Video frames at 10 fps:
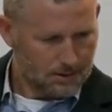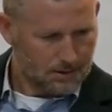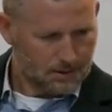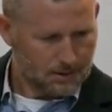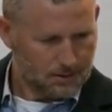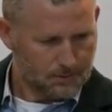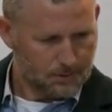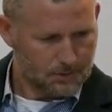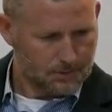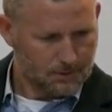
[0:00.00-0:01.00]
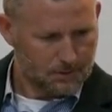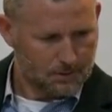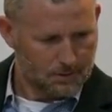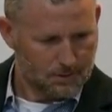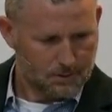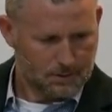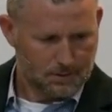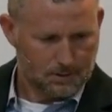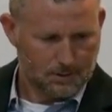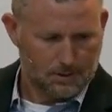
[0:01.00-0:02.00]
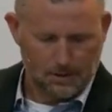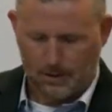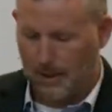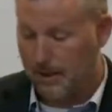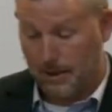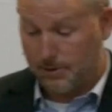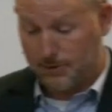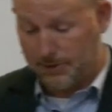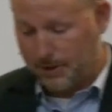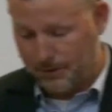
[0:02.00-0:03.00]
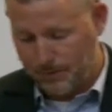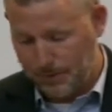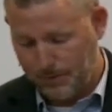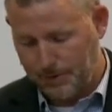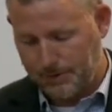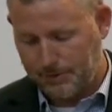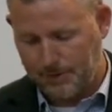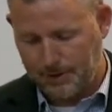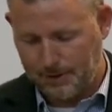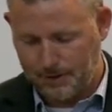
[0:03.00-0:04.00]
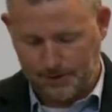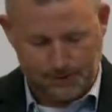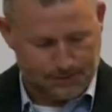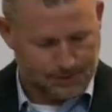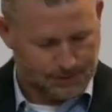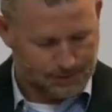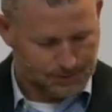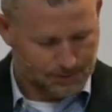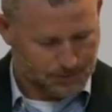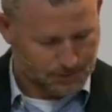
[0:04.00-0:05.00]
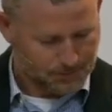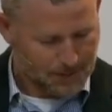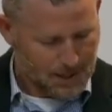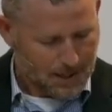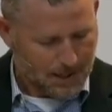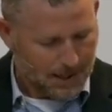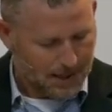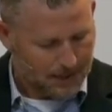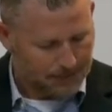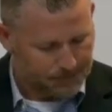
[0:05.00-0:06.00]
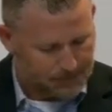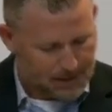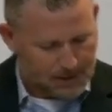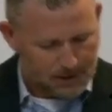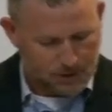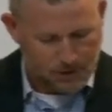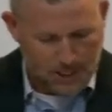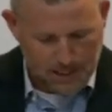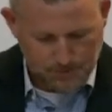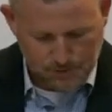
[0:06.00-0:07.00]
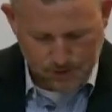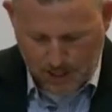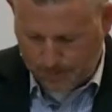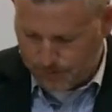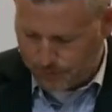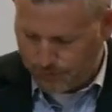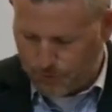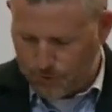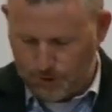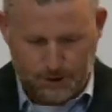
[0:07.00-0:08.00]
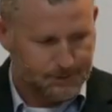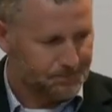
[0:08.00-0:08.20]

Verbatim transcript: I can't believe it. I, I distinctly remember putting the slide in and it's not there somehow. Um, James chapter 4.